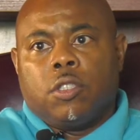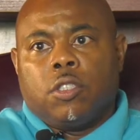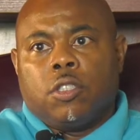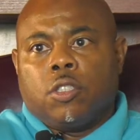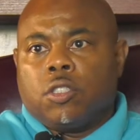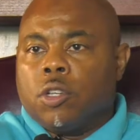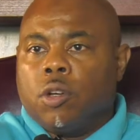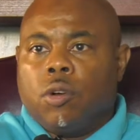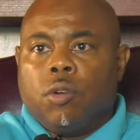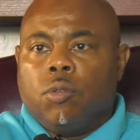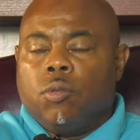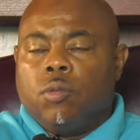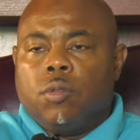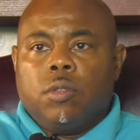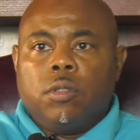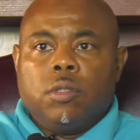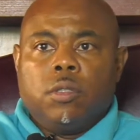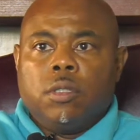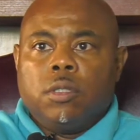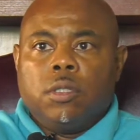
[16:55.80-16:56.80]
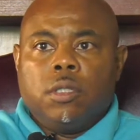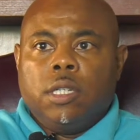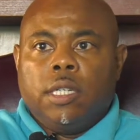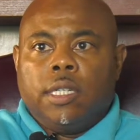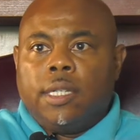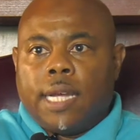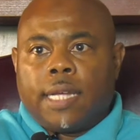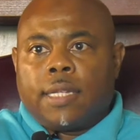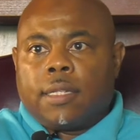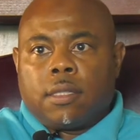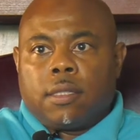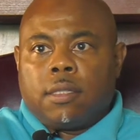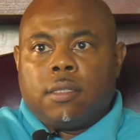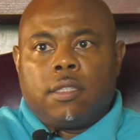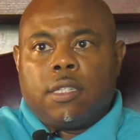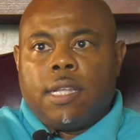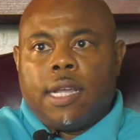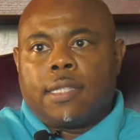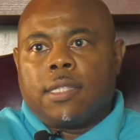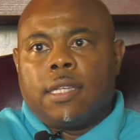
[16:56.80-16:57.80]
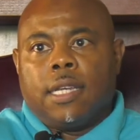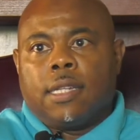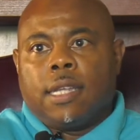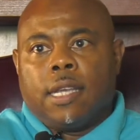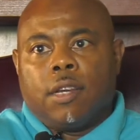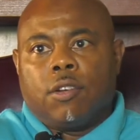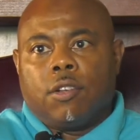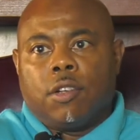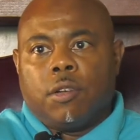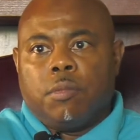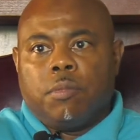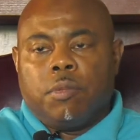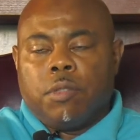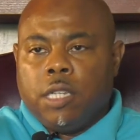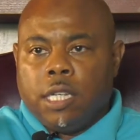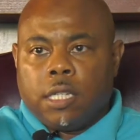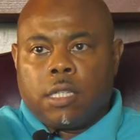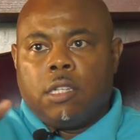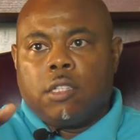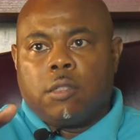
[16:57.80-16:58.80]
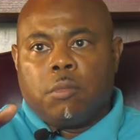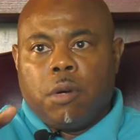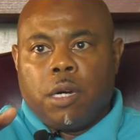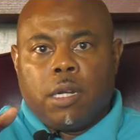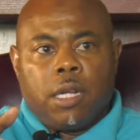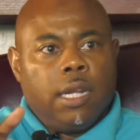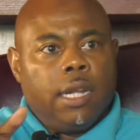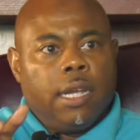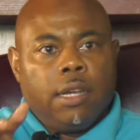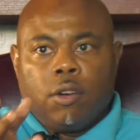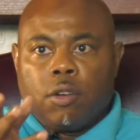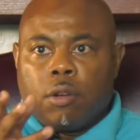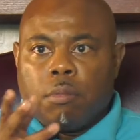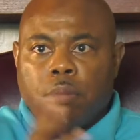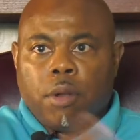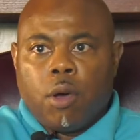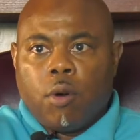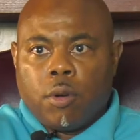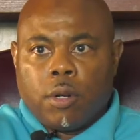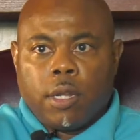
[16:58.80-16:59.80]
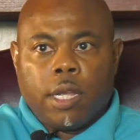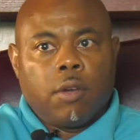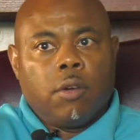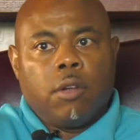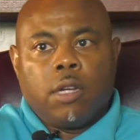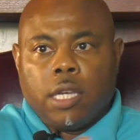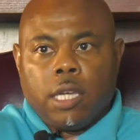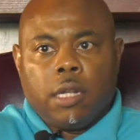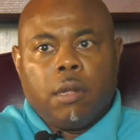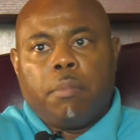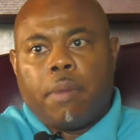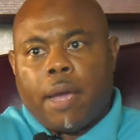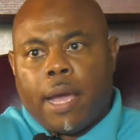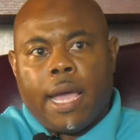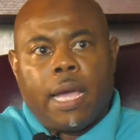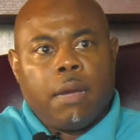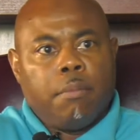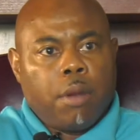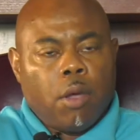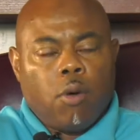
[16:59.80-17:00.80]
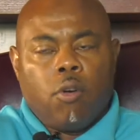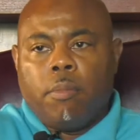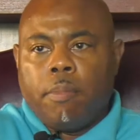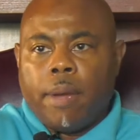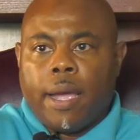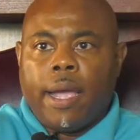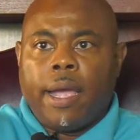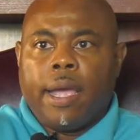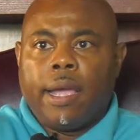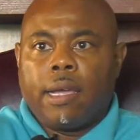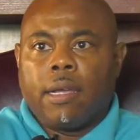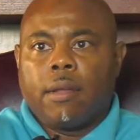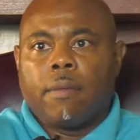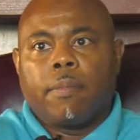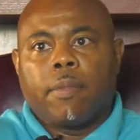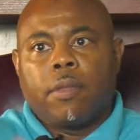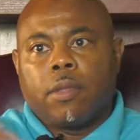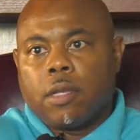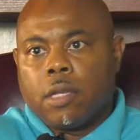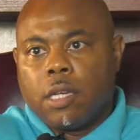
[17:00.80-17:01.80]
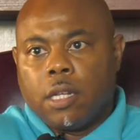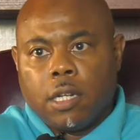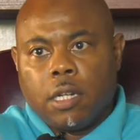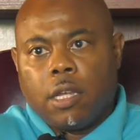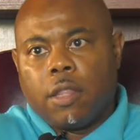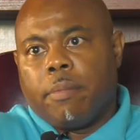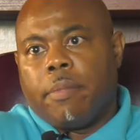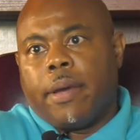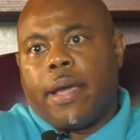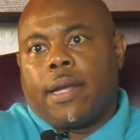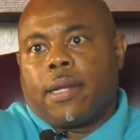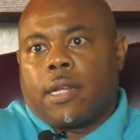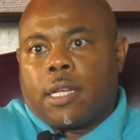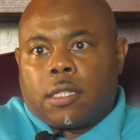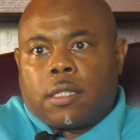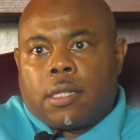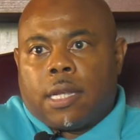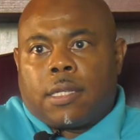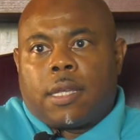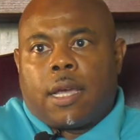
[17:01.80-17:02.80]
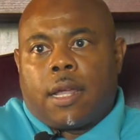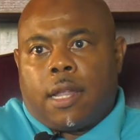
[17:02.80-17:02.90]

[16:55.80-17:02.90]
So that's it. They're gonna get this money. They're gonna blow. They're gonna get a bag, blow a bag, get another bag. That's how.